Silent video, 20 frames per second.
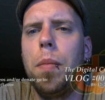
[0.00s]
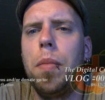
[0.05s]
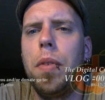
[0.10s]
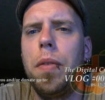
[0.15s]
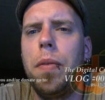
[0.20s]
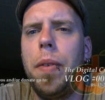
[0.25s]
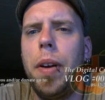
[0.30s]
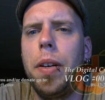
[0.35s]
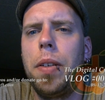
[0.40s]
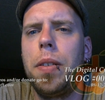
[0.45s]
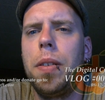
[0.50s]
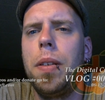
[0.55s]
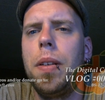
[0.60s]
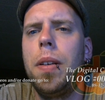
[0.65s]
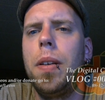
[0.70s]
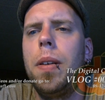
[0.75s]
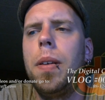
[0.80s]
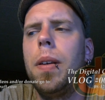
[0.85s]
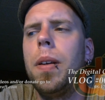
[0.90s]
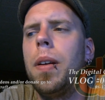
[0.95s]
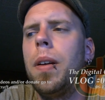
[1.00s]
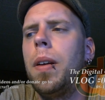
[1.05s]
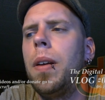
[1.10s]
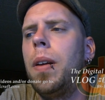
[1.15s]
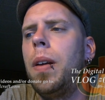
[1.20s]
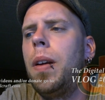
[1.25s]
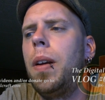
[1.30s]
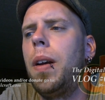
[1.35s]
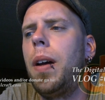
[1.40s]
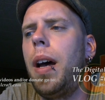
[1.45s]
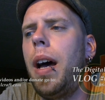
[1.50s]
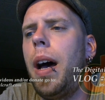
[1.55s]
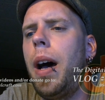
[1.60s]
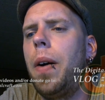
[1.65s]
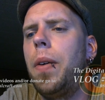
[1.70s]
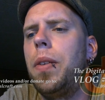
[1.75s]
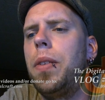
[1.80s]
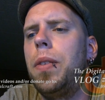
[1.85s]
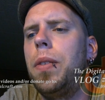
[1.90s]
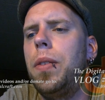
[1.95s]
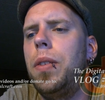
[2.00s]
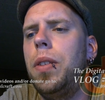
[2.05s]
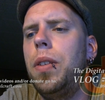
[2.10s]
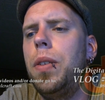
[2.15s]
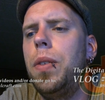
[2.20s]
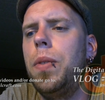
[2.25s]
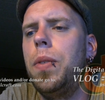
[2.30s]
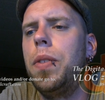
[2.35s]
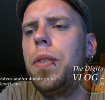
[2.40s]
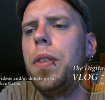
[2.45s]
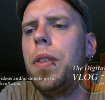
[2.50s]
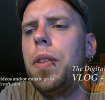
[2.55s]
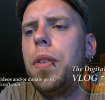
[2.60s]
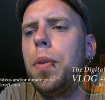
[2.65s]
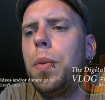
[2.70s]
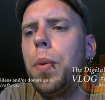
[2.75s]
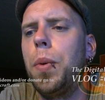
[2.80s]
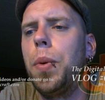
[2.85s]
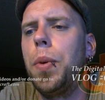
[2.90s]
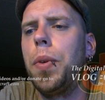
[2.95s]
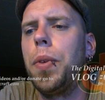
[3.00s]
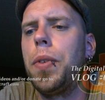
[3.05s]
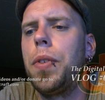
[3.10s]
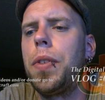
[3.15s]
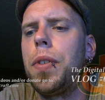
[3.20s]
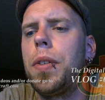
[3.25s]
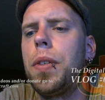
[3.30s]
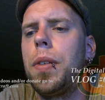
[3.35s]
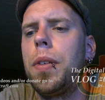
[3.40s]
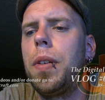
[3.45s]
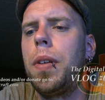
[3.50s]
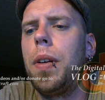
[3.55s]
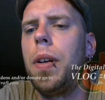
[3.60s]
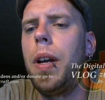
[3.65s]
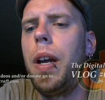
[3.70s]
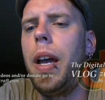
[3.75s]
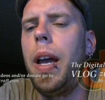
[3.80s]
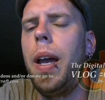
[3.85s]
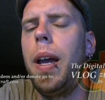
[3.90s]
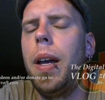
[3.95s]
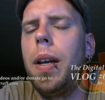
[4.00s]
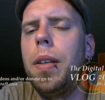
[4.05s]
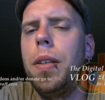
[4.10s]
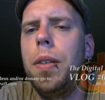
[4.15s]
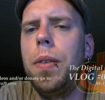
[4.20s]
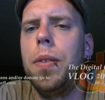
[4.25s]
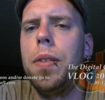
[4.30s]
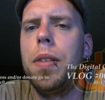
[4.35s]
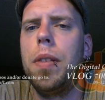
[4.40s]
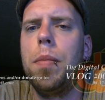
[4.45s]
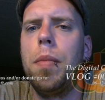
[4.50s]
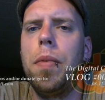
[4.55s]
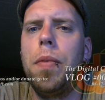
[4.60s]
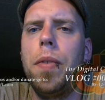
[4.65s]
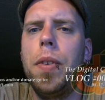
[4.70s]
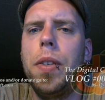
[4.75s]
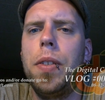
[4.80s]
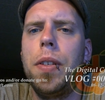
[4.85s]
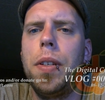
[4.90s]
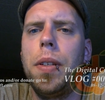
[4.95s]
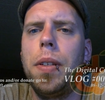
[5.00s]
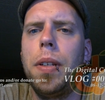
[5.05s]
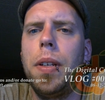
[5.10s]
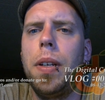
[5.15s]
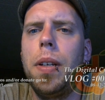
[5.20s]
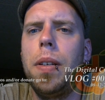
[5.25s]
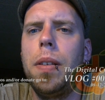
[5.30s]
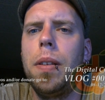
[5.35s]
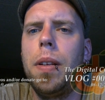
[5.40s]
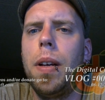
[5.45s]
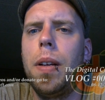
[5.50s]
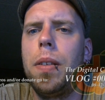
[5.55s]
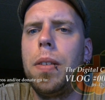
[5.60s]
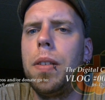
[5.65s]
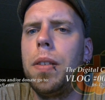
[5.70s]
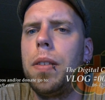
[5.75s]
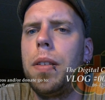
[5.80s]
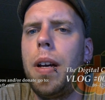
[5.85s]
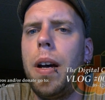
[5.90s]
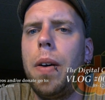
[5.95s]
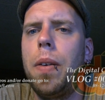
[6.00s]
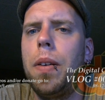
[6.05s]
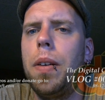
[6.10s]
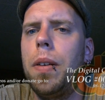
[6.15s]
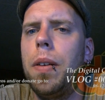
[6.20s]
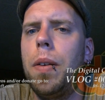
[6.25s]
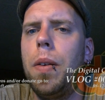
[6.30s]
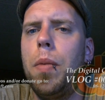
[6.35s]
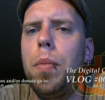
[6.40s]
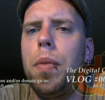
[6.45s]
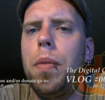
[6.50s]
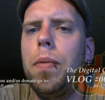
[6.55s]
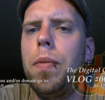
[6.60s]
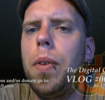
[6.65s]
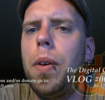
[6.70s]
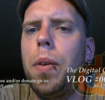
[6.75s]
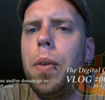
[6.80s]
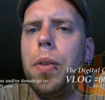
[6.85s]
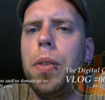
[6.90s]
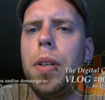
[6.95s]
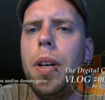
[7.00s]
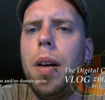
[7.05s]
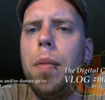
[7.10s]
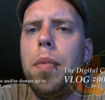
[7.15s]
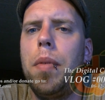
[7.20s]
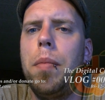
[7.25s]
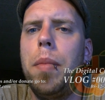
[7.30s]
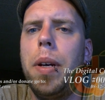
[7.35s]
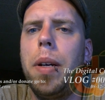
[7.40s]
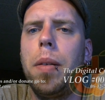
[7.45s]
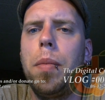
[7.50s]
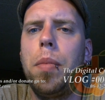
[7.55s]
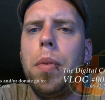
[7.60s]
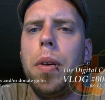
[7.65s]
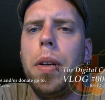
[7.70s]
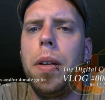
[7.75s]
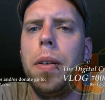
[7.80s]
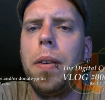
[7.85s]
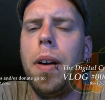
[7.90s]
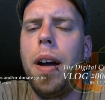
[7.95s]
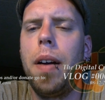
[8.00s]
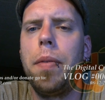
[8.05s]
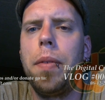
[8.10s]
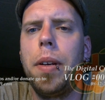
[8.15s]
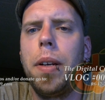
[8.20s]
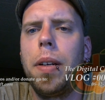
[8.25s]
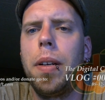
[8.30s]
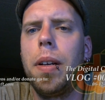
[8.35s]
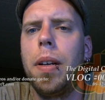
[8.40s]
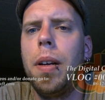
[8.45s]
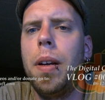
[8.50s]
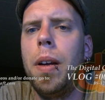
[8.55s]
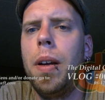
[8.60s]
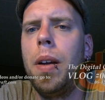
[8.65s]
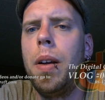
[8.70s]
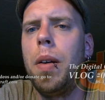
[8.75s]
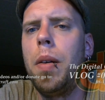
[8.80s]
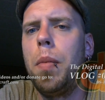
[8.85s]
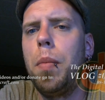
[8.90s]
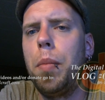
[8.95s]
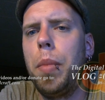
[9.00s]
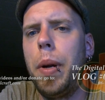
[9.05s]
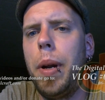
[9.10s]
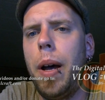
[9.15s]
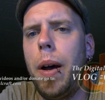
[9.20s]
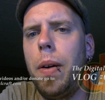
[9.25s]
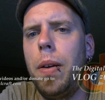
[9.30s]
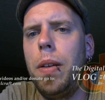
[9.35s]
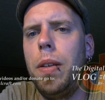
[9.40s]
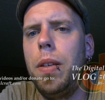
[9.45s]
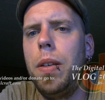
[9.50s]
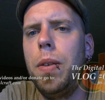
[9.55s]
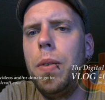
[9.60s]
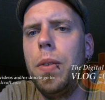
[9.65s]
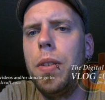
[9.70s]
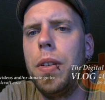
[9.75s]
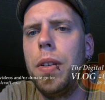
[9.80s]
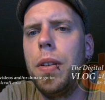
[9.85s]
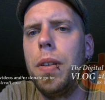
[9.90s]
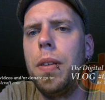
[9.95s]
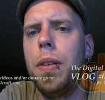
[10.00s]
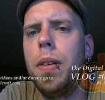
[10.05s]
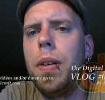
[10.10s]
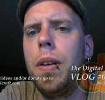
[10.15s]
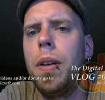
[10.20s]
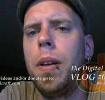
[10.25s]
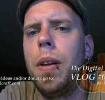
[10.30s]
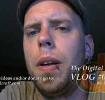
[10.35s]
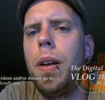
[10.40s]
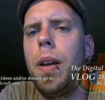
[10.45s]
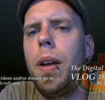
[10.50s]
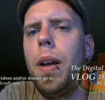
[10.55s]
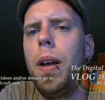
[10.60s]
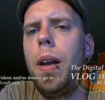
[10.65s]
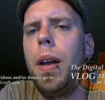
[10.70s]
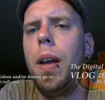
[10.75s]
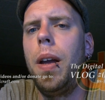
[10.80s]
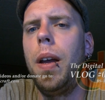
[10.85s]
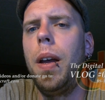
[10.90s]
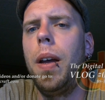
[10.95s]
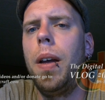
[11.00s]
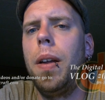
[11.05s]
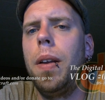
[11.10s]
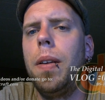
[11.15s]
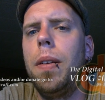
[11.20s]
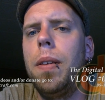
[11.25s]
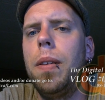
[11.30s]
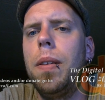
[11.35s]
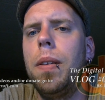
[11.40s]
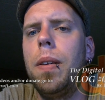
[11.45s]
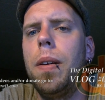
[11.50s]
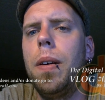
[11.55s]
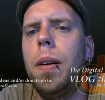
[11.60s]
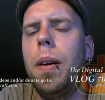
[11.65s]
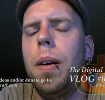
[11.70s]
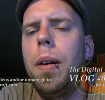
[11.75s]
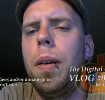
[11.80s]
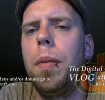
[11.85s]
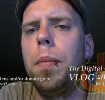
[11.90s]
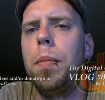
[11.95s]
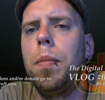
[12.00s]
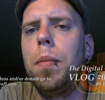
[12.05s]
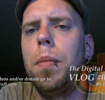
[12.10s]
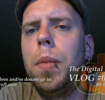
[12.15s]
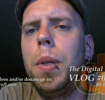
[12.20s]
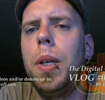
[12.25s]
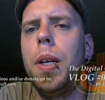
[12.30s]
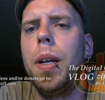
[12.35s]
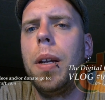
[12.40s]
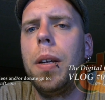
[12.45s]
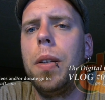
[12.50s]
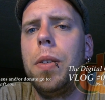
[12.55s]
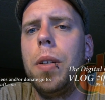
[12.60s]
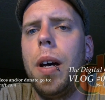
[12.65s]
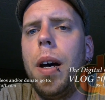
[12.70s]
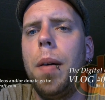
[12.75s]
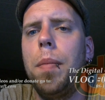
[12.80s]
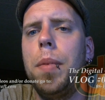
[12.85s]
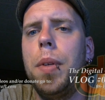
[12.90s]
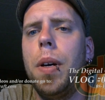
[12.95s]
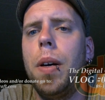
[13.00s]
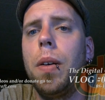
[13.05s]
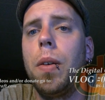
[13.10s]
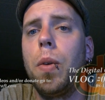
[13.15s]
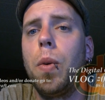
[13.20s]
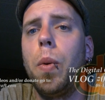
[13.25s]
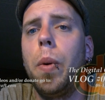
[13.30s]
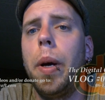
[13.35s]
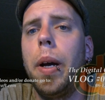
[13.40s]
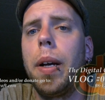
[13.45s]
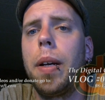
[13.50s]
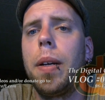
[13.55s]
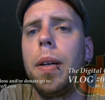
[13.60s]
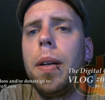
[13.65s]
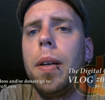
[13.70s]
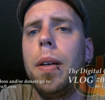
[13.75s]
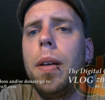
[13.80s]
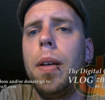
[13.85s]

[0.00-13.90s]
professionally, how to use the tools and use them efficiently, not just how to open Photoshop and make a pretty graphic, but how to use it and get a job done quick,